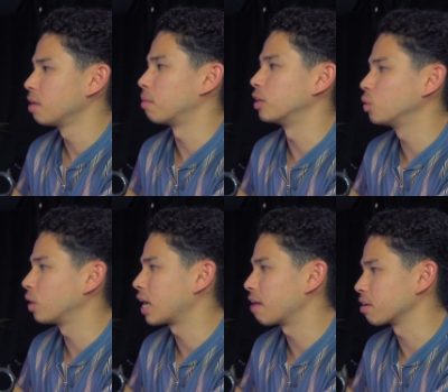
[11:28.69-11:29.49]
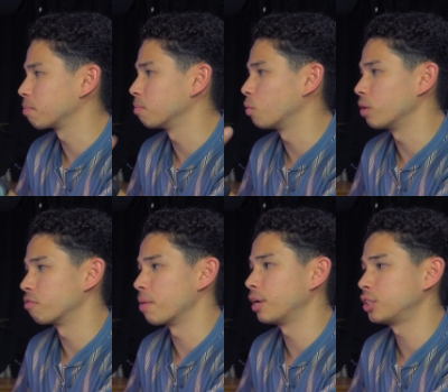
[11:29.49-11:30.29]
but I do like having a bit more
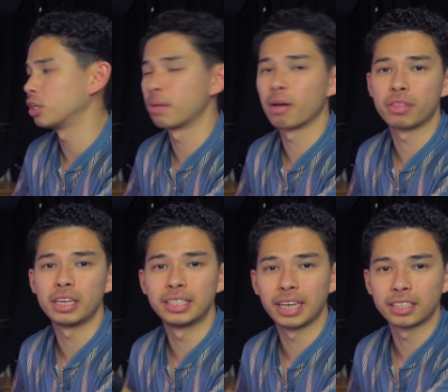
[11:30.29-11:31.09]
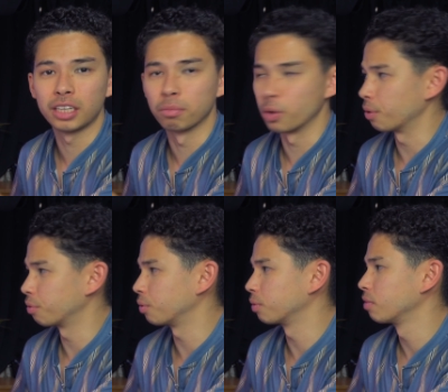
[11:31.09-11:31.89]
information about the decks I'm going
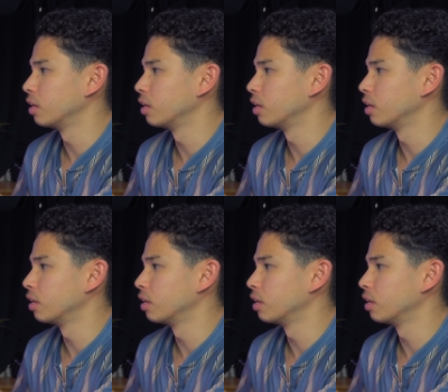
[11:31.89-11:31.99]
through.